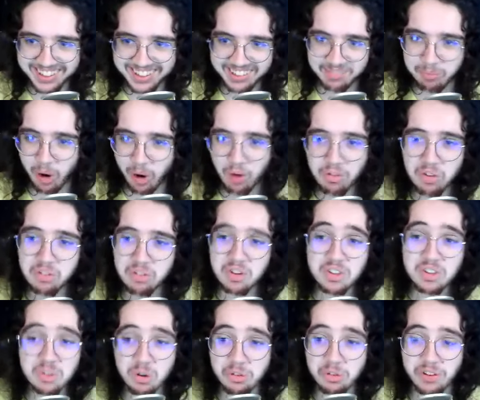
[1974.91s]
Marvel
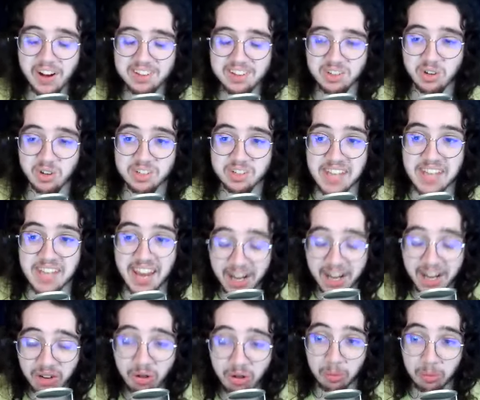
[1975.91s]
visual effects are
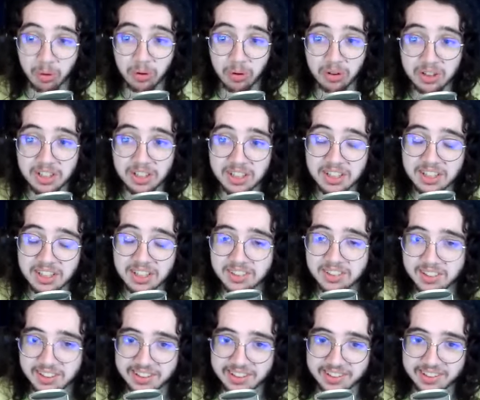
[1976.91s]
terrible
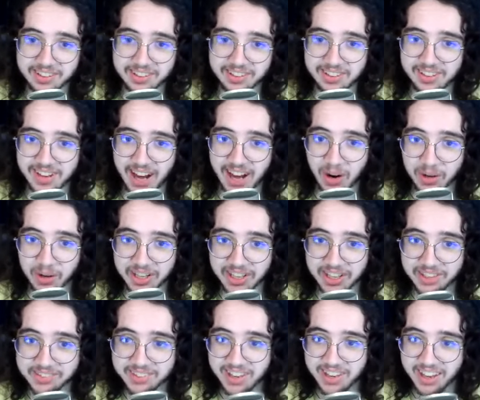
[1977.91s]
th- now it
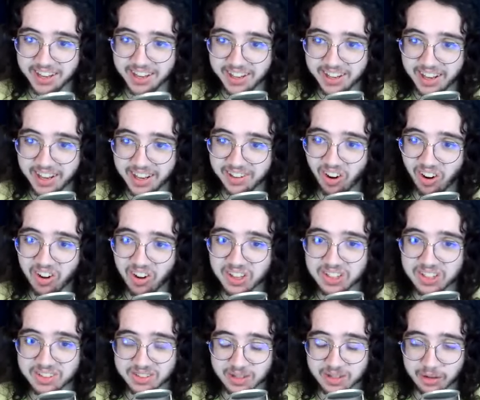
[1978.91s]
is, and and
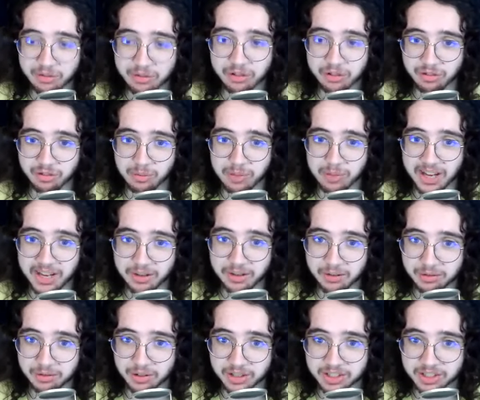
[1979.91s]
Guardians oh, suffered is. from that
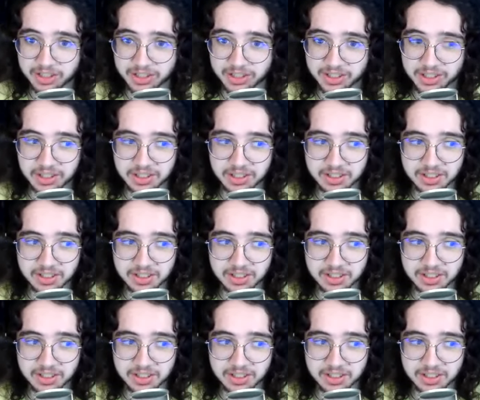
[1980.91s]
unfortunately.